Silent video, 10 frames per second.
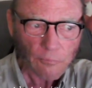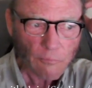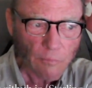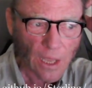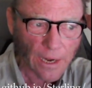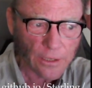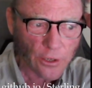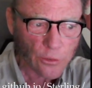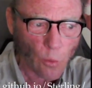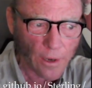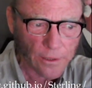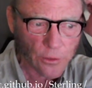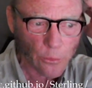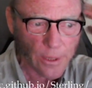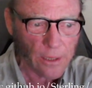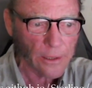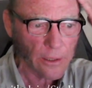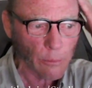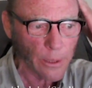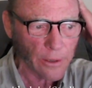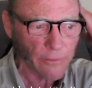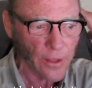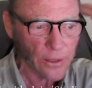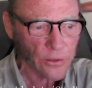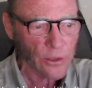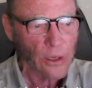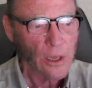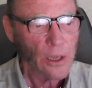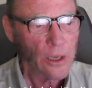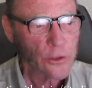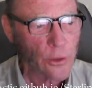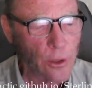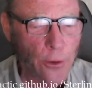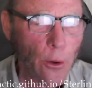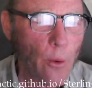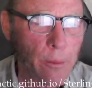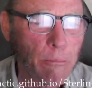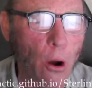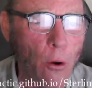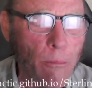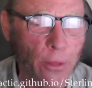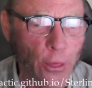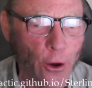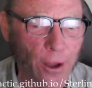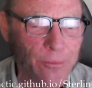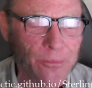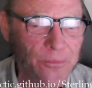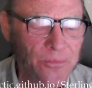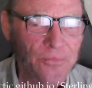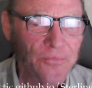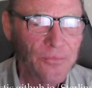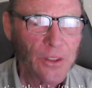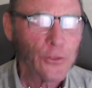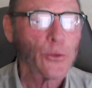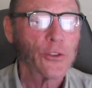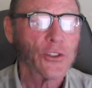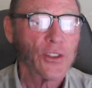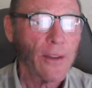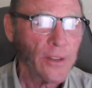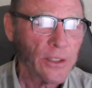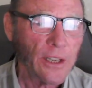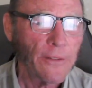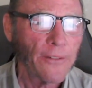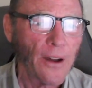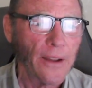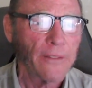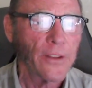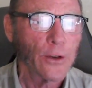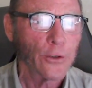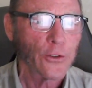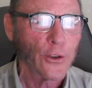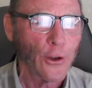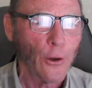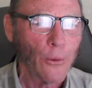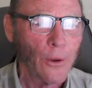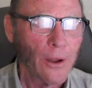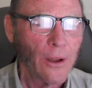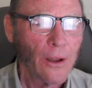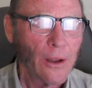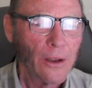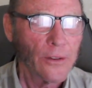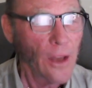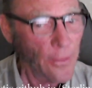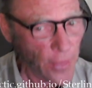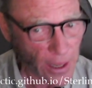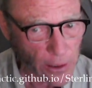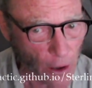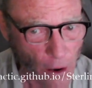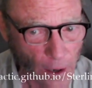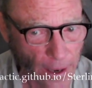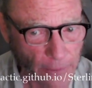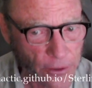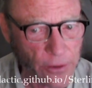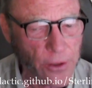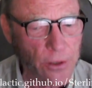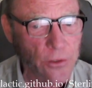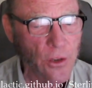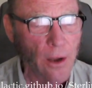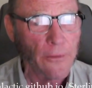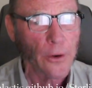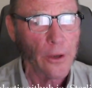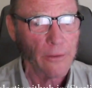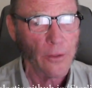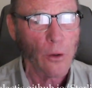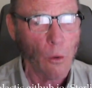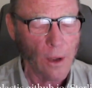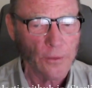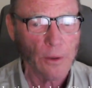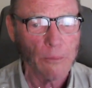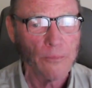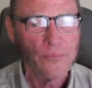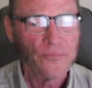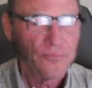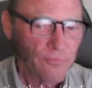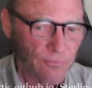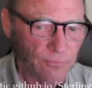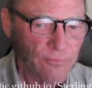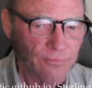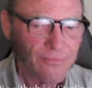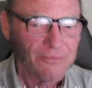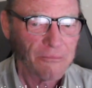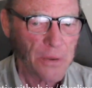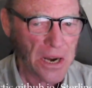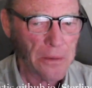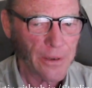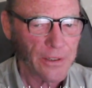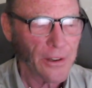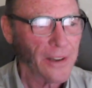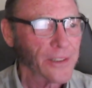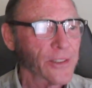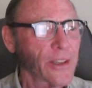And I just wanted to read a little bit of this so you know what Bohm thought. This was 75 years ago, not that long after the discovery of the quantum paradox.